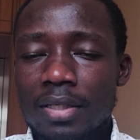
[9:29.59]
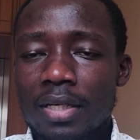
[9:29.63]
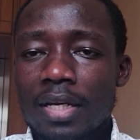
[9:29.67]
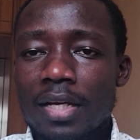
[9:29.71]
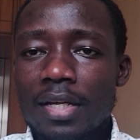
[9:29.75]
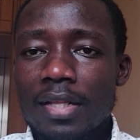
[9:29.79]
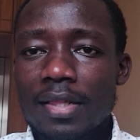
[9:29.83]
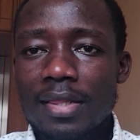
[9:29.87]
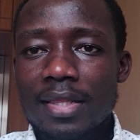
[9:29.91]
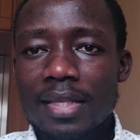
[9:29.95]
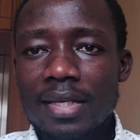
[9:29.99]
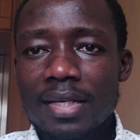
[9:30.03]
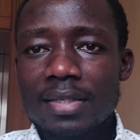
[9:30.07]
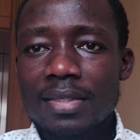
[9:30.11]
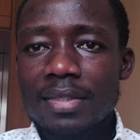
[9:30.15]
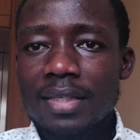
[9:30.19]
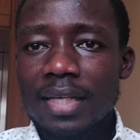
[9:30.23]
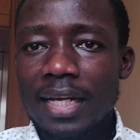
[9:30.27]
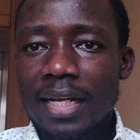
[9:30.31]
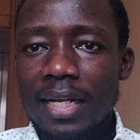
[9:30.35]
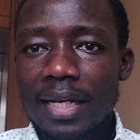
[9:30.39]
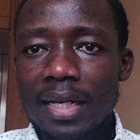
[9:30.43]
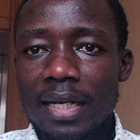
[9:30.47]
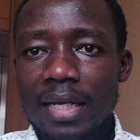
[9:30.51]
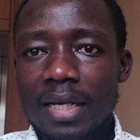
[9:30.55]
these
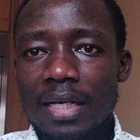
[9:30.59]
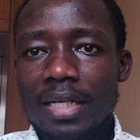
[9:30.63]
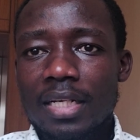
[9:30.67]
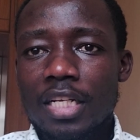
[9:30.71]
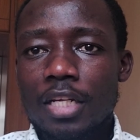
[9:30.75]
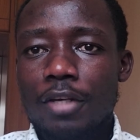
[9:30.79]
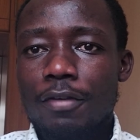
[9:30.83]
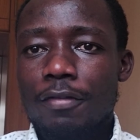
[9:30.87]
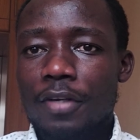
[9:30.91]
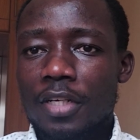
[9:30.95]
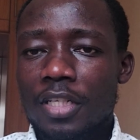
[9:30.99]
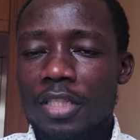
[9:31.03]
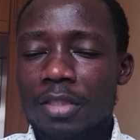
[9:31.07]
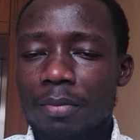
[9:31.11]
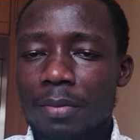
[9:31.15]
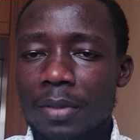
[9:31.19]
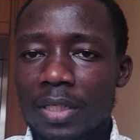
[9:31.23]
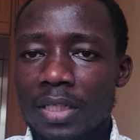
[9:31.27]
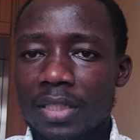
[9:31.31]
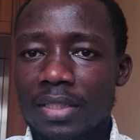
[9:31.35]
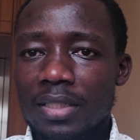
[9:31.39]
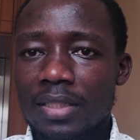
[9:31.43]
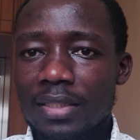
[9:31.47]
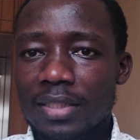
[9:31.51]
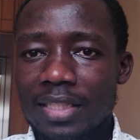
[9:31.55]
elective
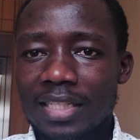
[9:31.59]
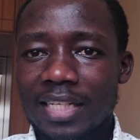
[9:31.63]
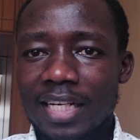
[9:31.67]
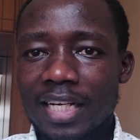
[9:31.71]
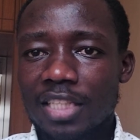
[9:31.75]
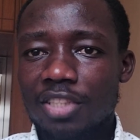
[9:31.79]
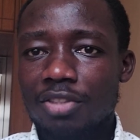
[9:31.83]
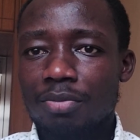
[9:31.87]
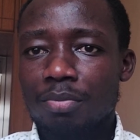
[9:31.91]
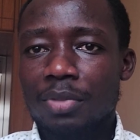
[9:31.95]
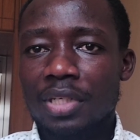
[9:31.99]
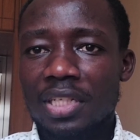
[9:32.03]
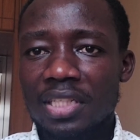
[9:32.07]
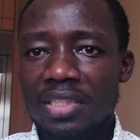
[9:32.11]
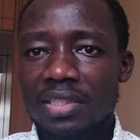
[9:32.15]
experiences, attachments,